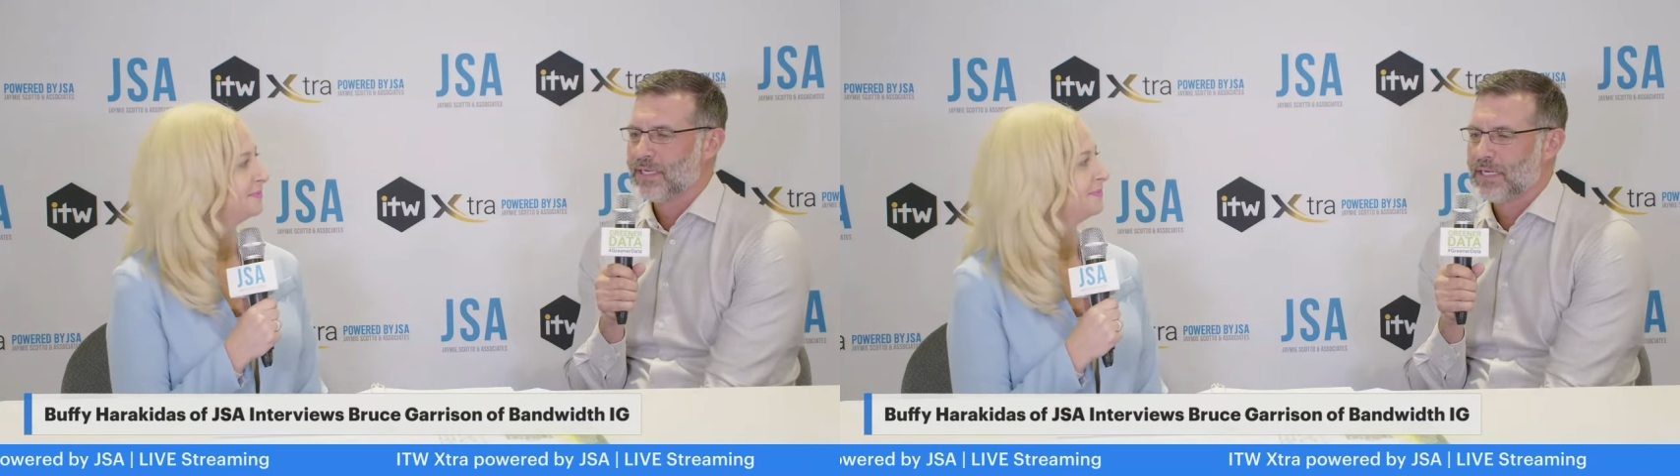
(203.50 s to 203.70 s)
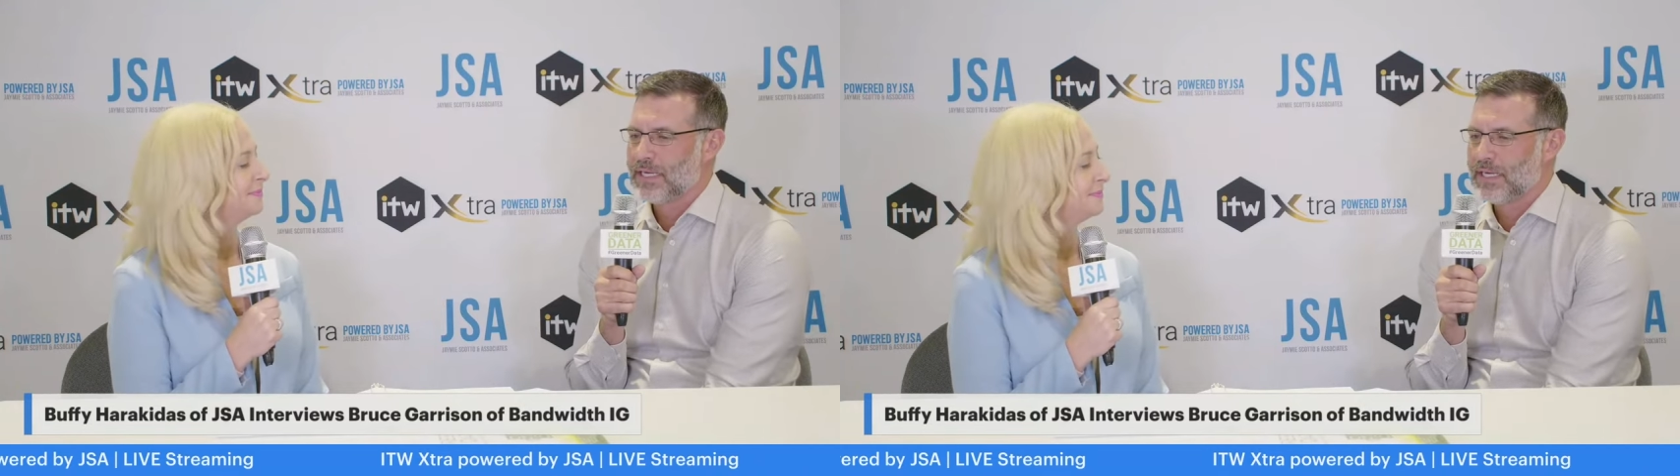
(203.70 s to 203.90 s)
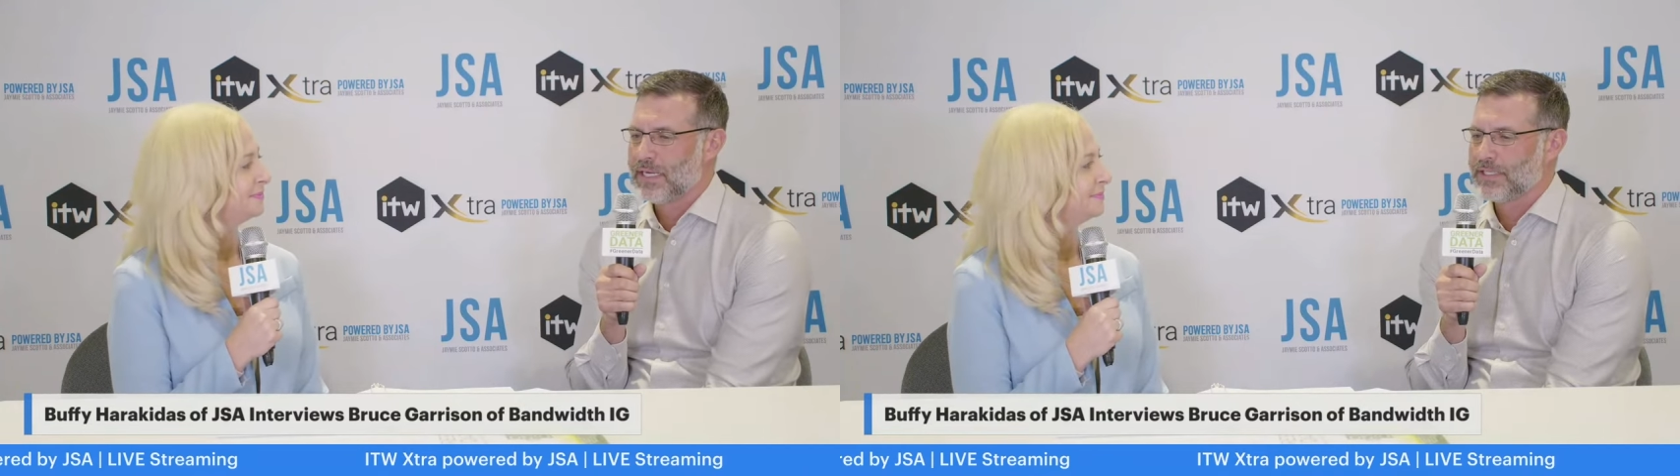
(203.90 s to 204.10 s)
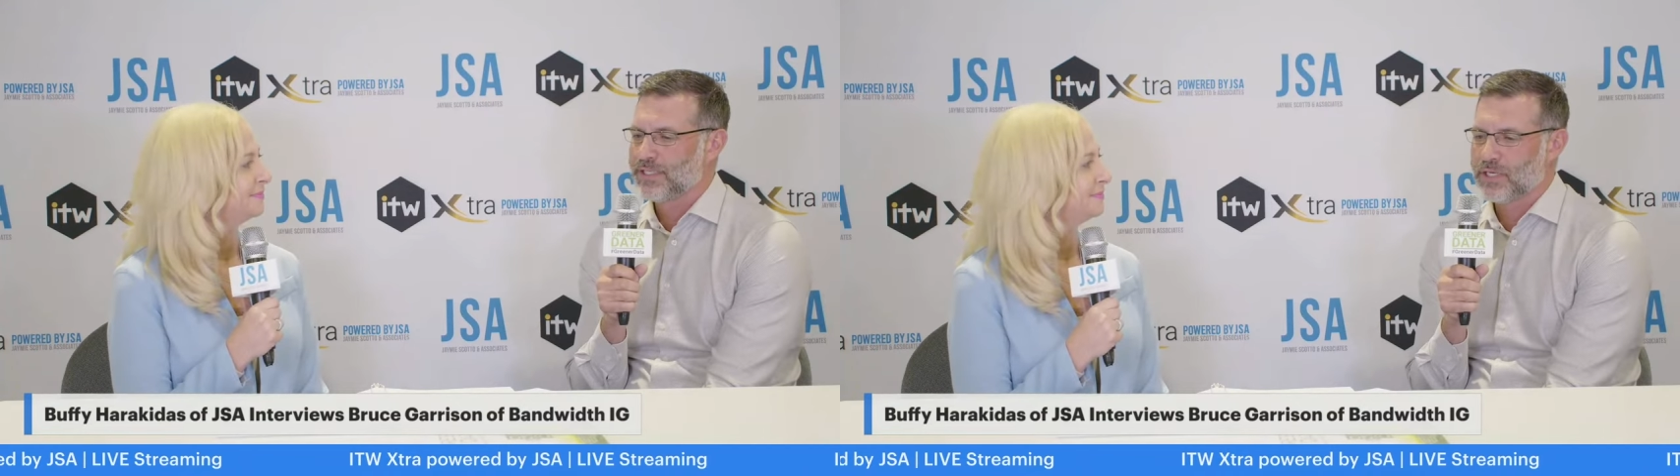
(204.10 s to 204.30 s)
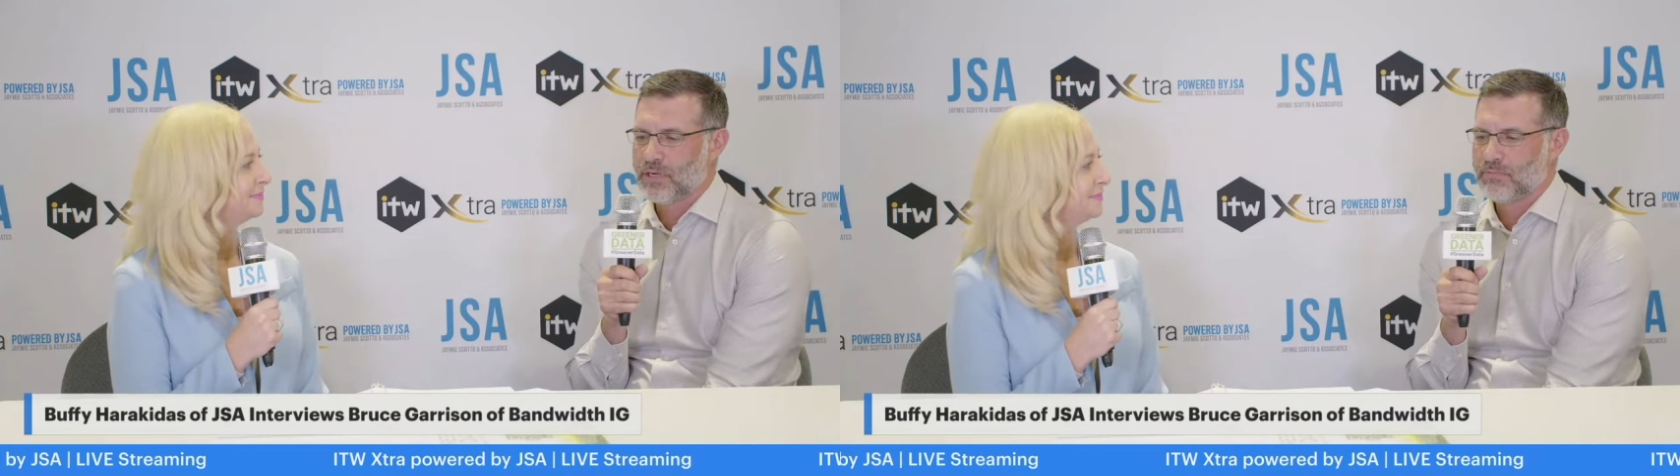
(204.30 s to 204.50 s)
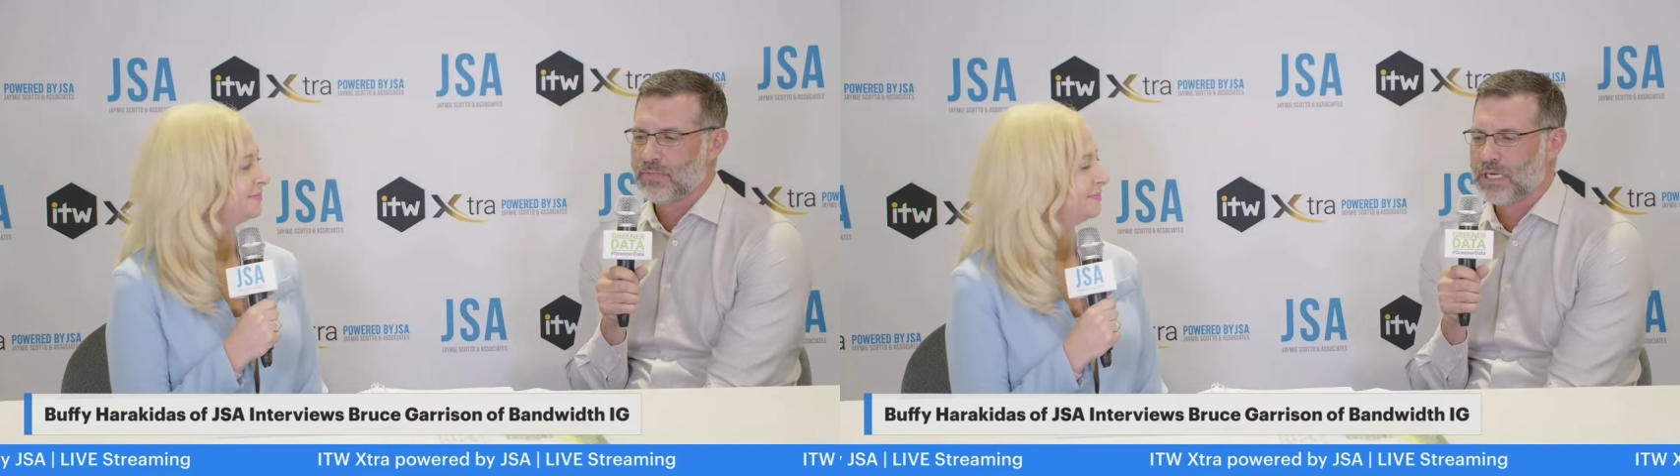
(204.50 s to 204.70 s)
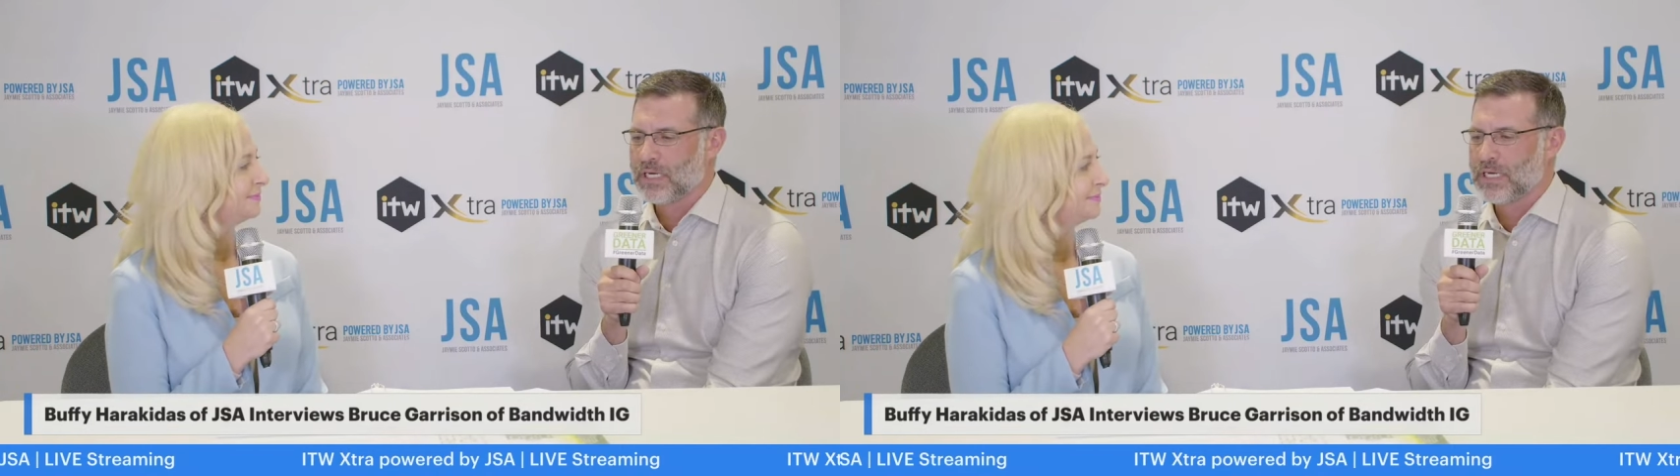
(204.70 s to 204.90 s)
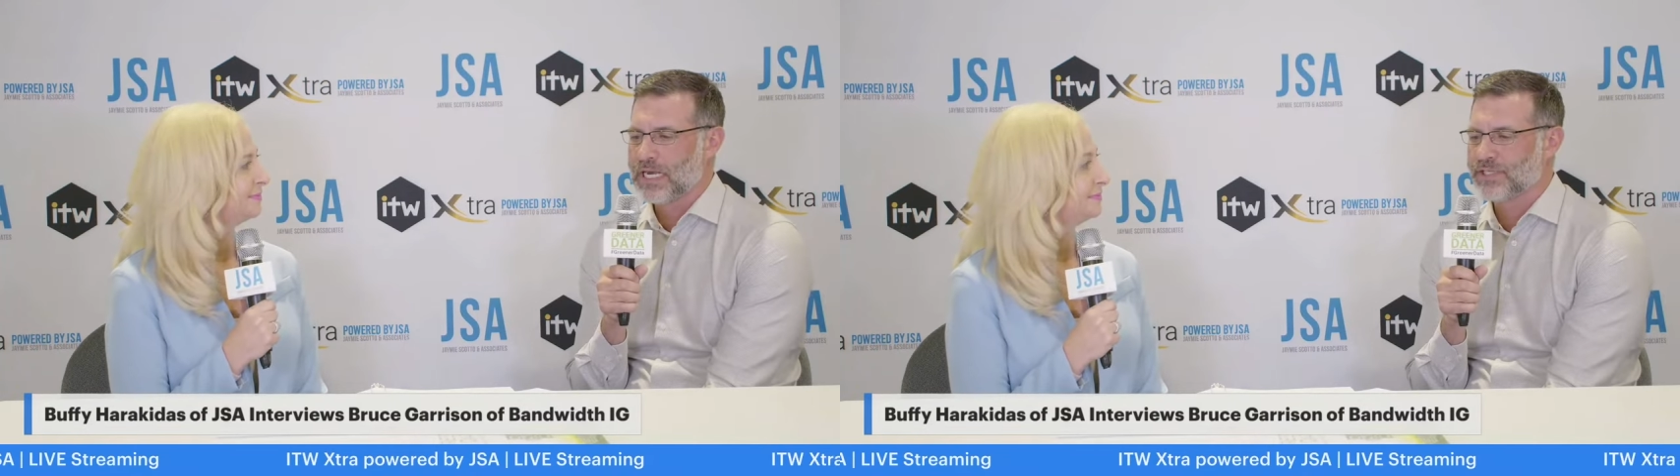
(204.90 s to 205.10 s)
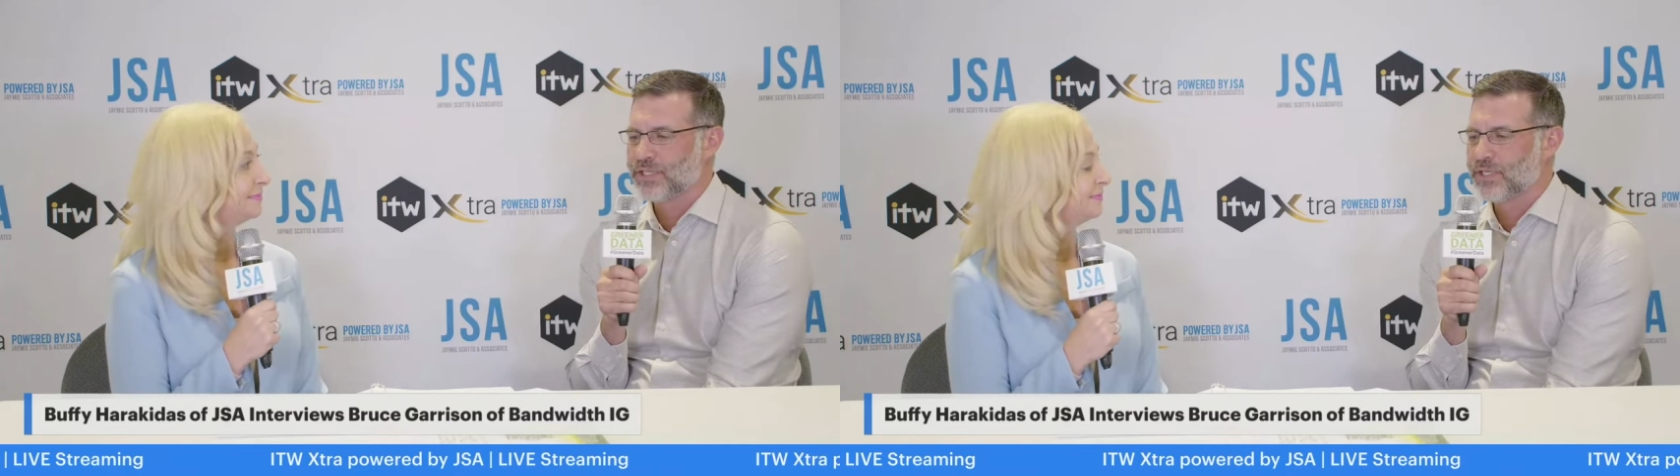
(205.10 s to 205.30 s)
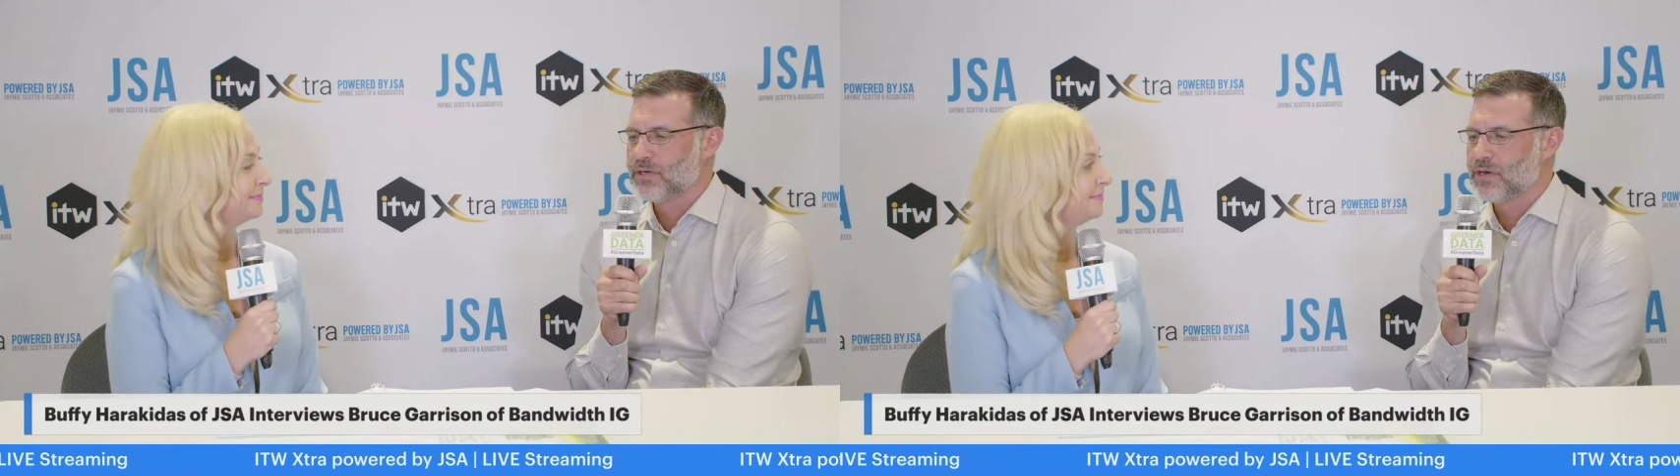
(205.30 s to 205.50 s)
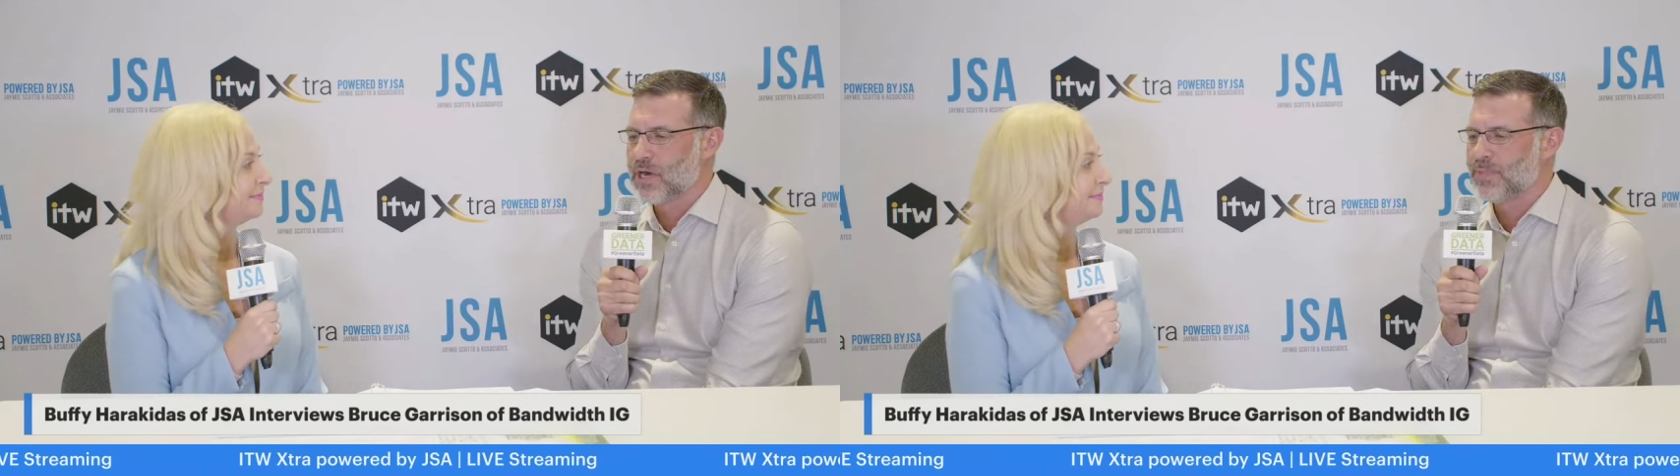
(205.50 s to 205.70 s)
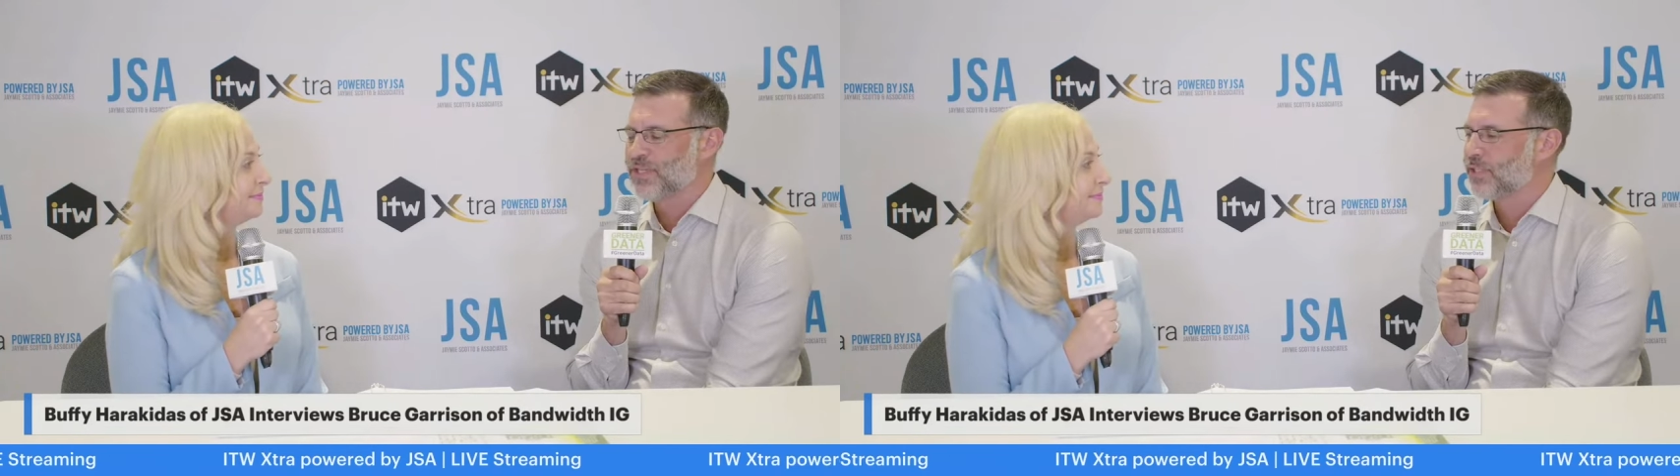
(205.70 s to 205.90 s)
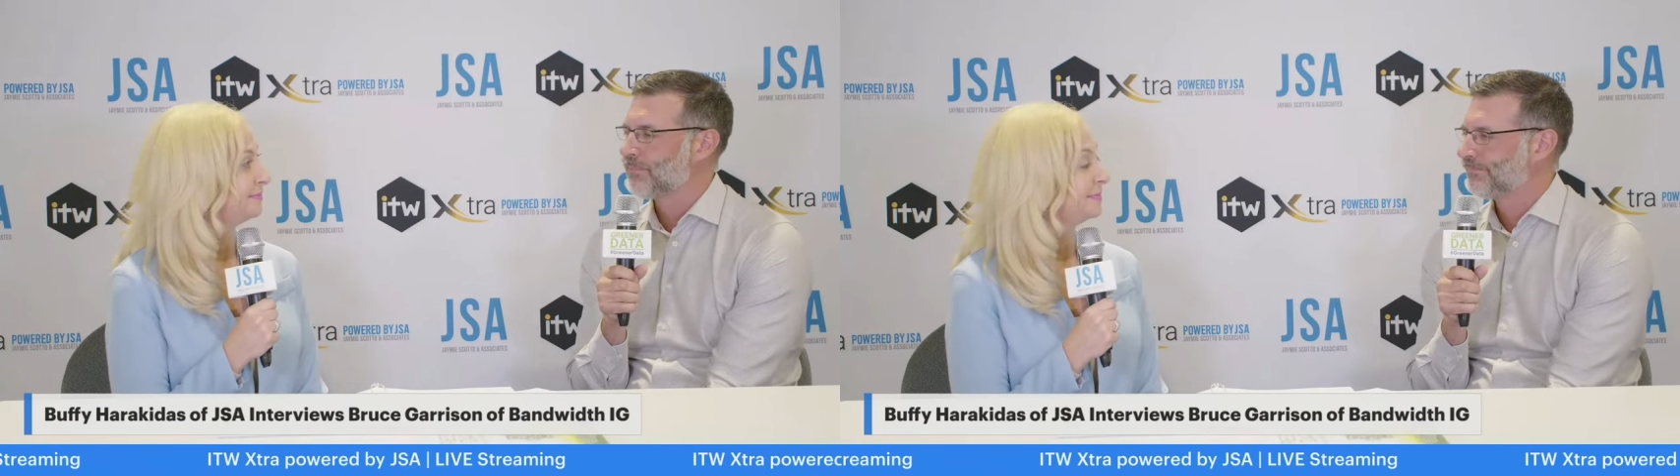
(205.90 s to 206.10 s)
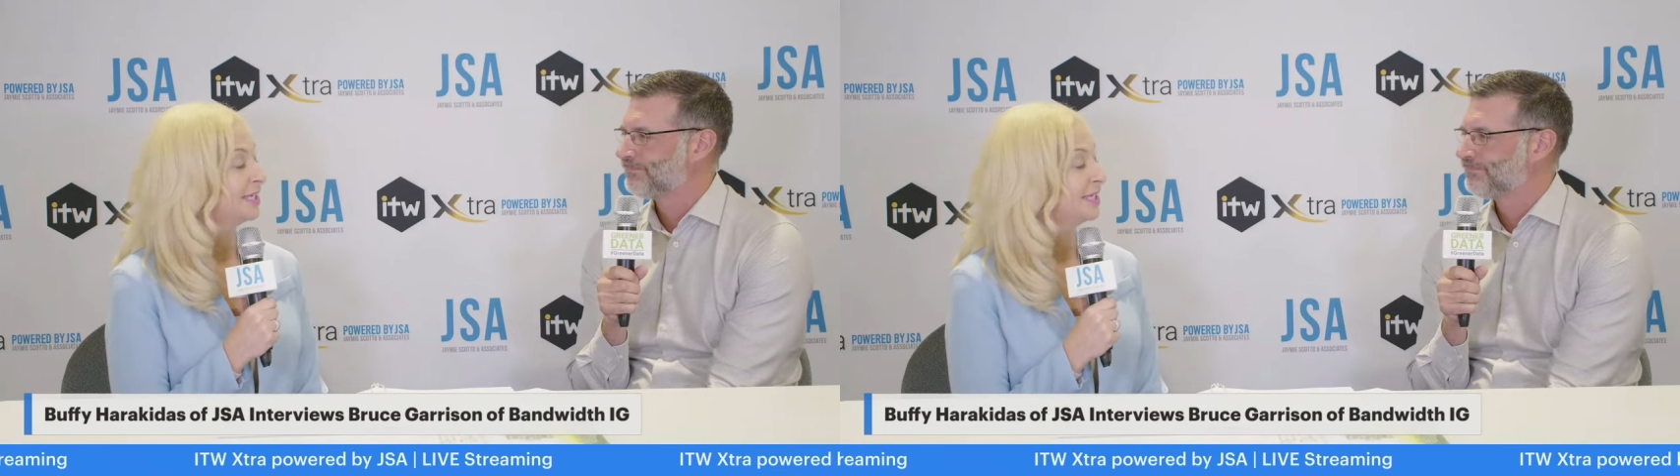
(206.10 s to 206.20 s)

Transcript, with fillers: uh, to uh, execute on our mission.